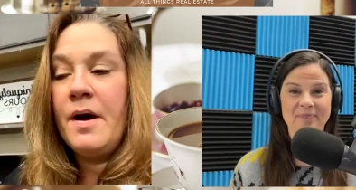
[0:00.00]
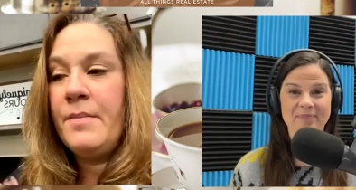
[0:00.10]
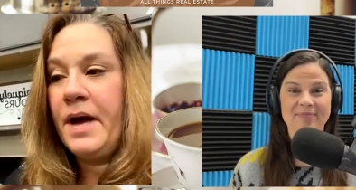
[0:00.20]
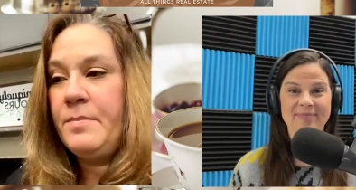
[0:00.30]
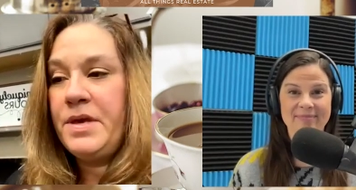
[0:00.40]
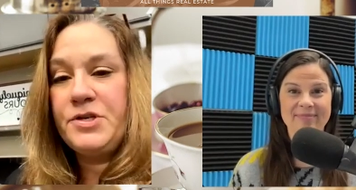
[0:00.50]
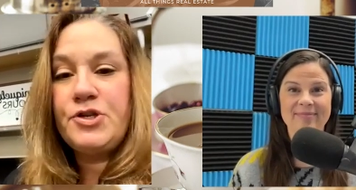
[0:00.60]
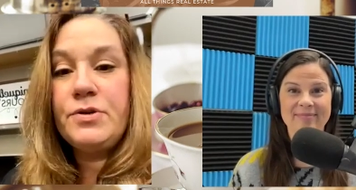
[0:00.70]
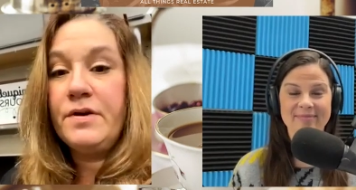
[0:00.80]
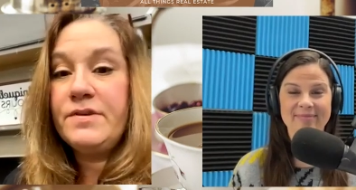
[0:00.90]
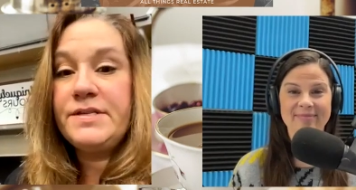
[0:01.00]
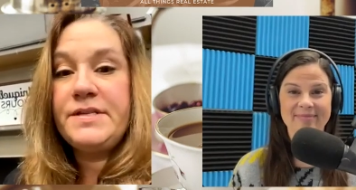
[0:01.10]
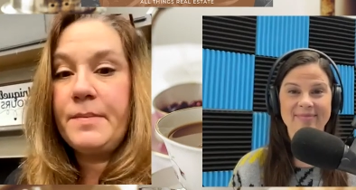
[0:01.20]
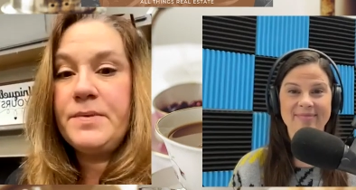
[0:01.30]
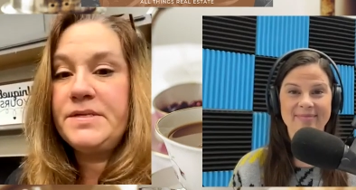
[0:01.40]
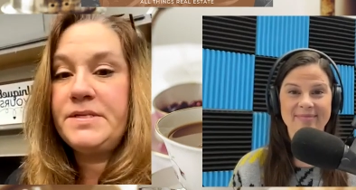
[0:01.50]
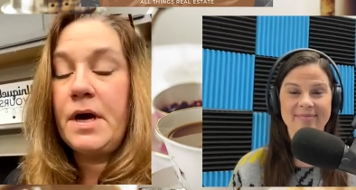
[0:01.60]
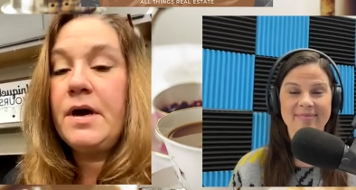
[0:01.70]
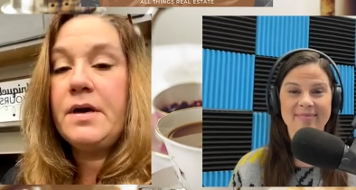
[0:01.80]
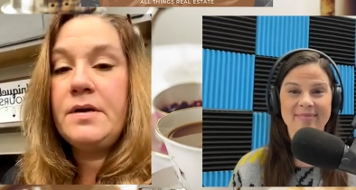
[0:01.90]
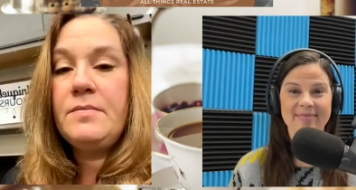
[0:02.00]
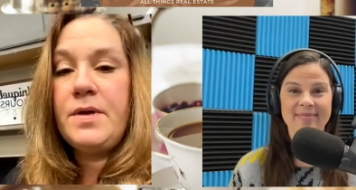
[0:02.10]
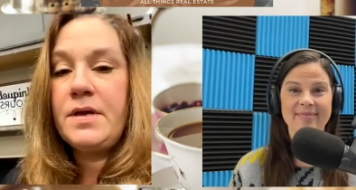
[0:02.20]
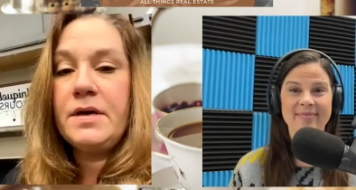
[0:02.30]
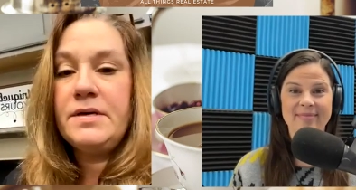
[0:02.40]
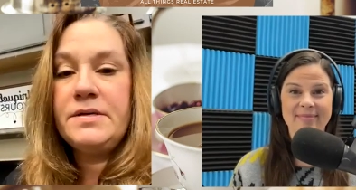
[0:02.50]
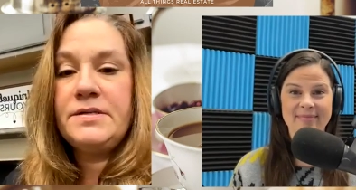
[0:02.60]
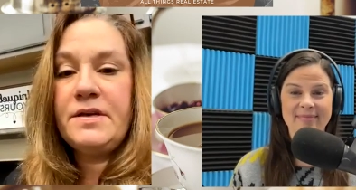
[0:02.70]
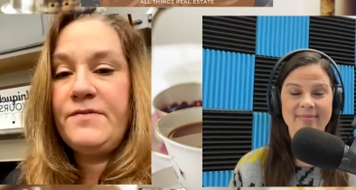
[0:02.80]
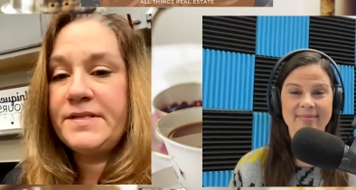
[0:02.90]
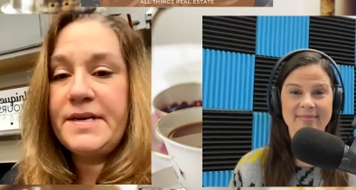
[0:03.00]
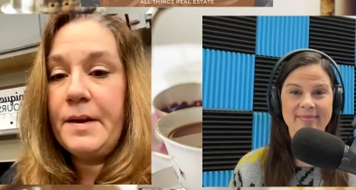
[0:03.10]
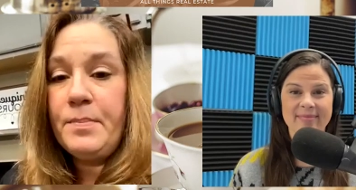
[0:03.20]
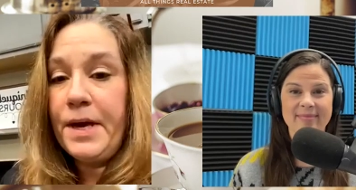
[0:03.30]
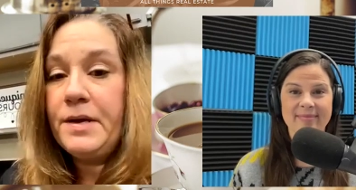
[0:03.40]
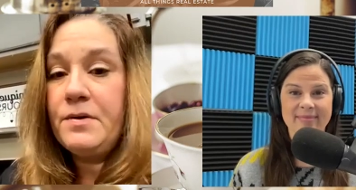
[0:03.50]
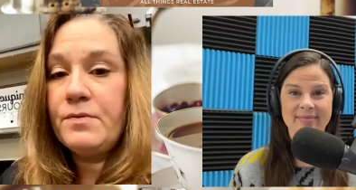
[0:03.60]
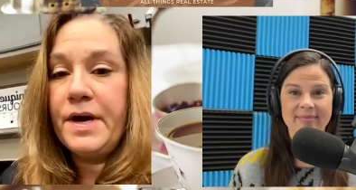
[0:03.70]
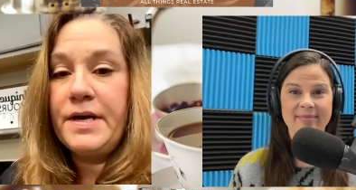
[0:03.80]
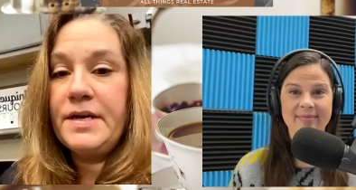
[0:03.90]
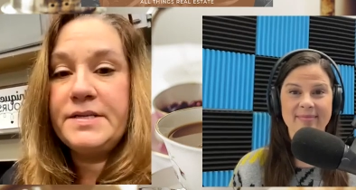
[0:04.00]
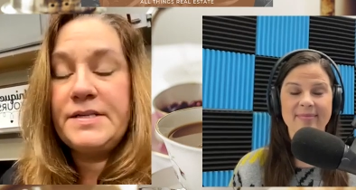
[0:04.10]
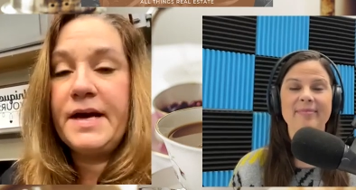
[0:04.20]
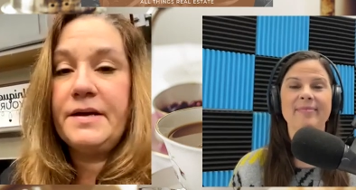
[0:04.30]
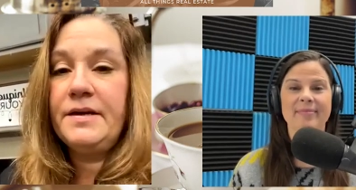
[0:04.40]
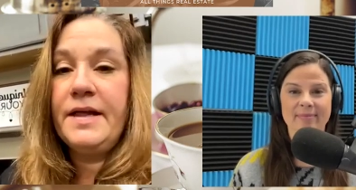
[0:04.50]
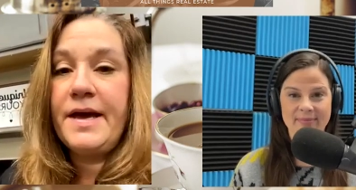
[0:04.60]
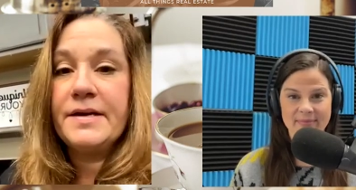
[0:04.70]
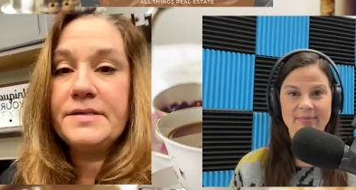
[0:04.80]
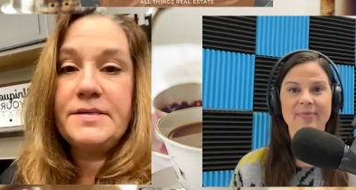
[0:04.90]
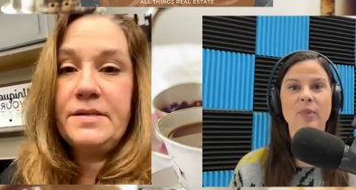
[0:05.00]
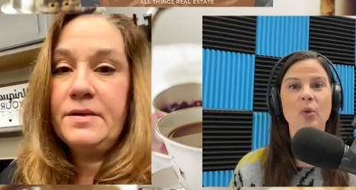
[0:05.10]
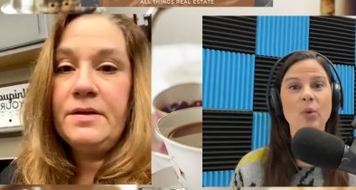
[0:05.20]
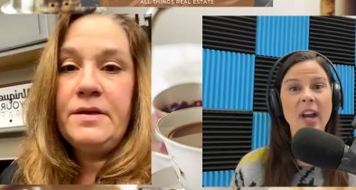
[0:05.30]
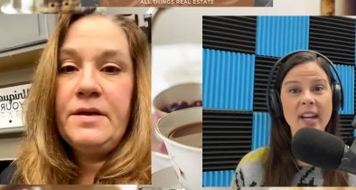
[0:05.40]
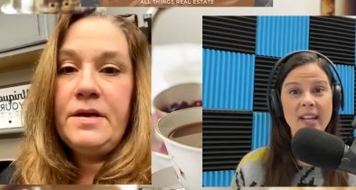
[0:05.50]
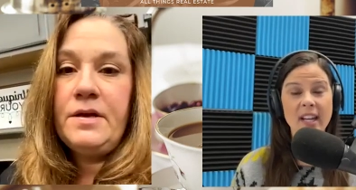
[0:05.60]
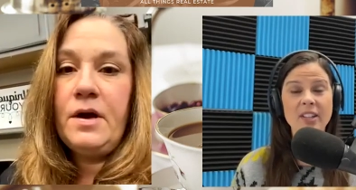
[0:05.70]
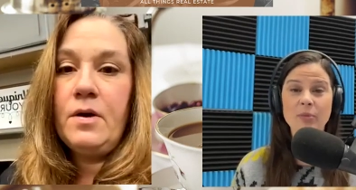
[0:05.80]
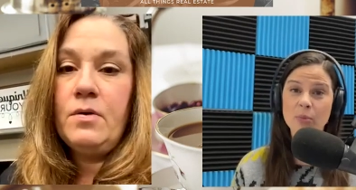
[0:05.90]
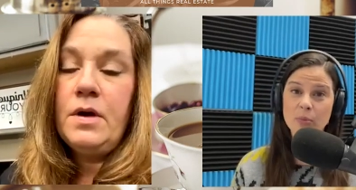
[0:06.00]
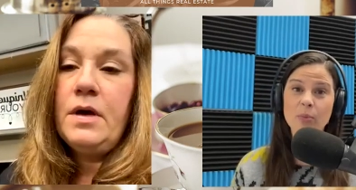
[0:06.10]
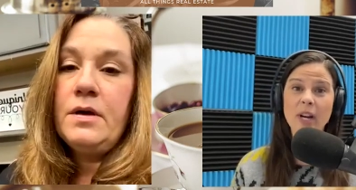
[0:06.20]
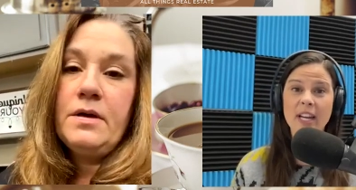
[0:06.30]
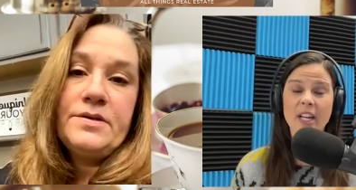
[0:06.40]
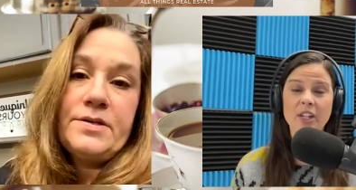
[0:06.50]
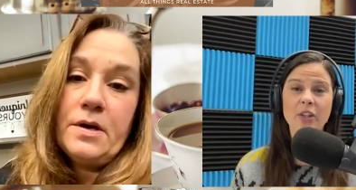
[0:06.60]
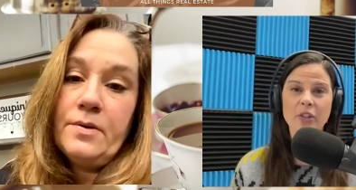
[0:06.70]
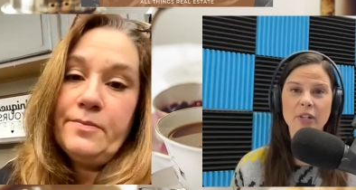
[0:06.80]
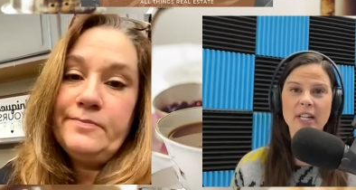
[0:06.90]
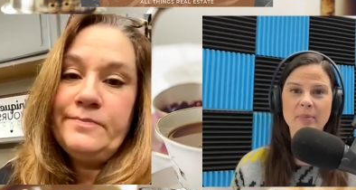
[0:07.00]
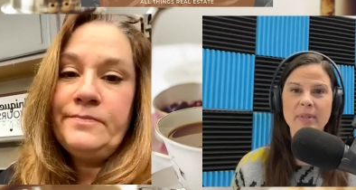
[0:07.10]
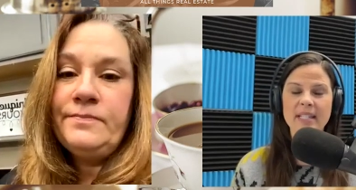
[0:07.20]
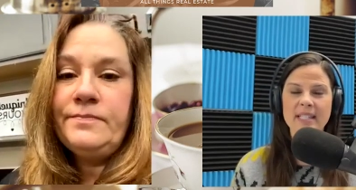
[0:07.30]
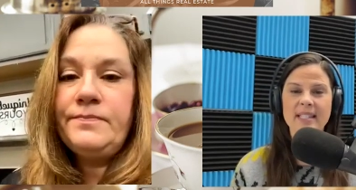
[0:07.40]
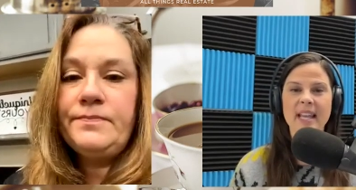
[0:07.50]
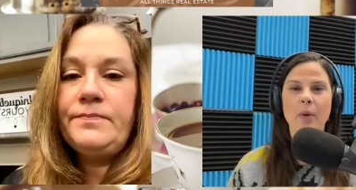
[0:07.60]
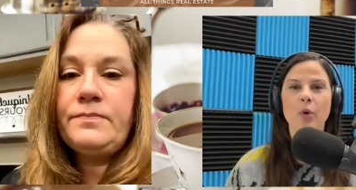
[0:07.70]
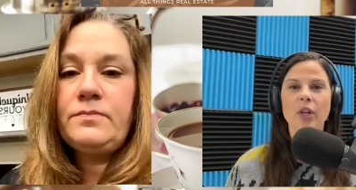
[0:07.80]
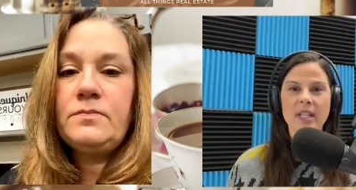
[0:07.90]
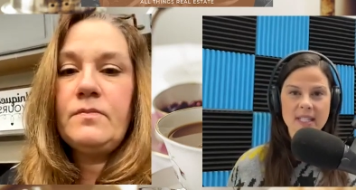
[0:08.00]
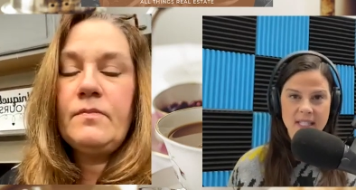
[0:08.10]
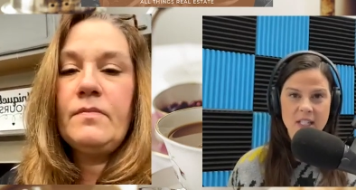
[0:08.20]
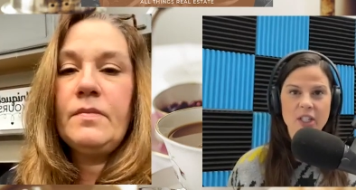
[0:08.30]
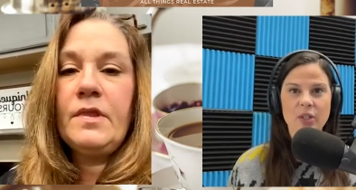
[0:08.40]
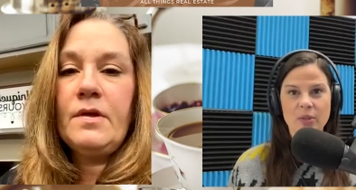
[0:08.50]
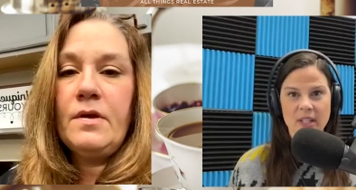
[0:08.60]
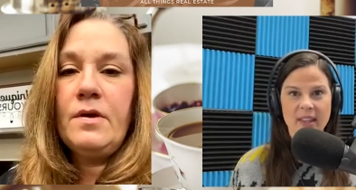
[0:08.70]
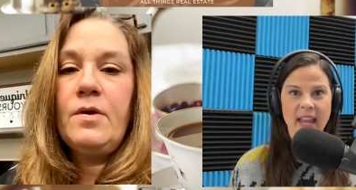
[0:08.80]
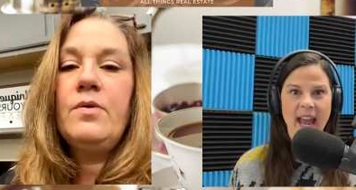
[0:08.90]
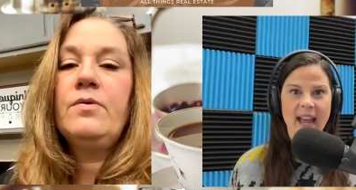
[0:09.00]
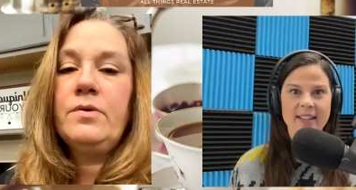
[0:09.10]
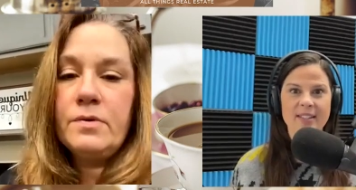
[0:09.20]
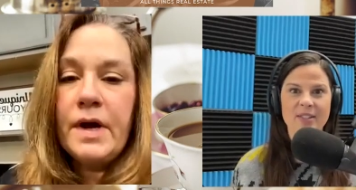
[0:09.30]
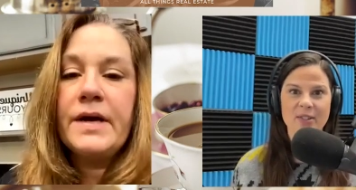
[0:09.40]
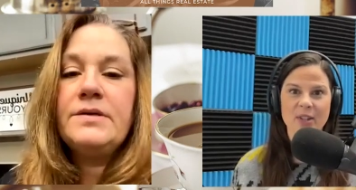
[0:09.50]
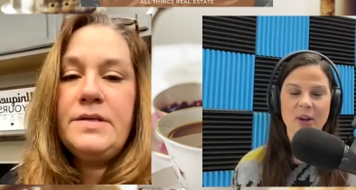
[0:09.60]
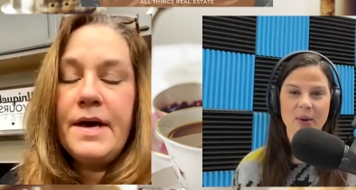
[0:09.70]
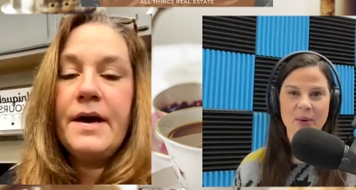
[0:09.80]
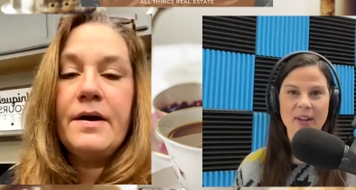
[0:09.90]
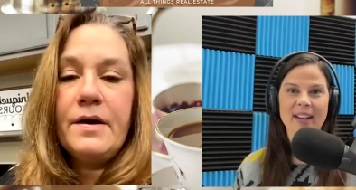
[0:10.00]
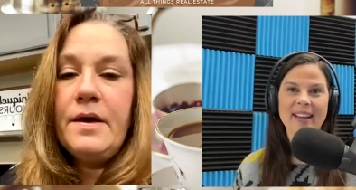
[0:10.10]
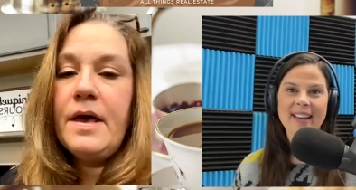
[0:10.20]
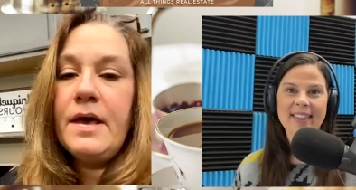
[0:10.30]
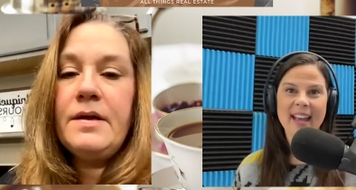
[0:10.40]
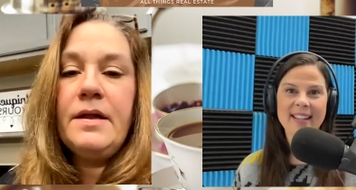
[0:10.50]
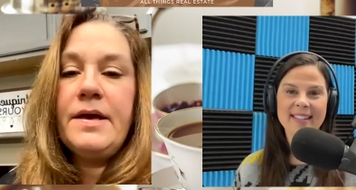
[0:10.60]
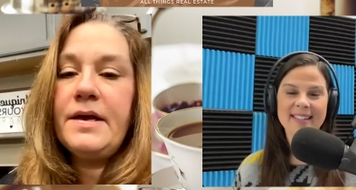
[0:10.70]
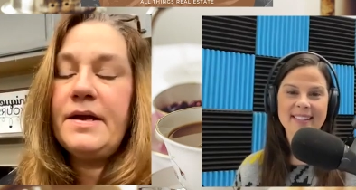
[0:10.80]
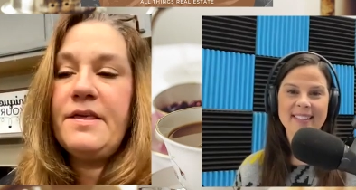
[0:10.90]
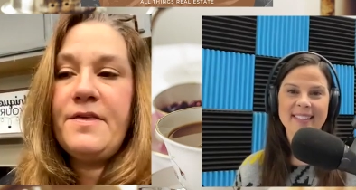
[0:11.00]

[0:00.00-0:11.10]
Speaker 1: um, I make sure every step is done because if it's not painted right, it's not going to last.
Speaker 2: Right. And you know, right. And you're so, creating pieces that will continue to last. Correct. So yeah. And like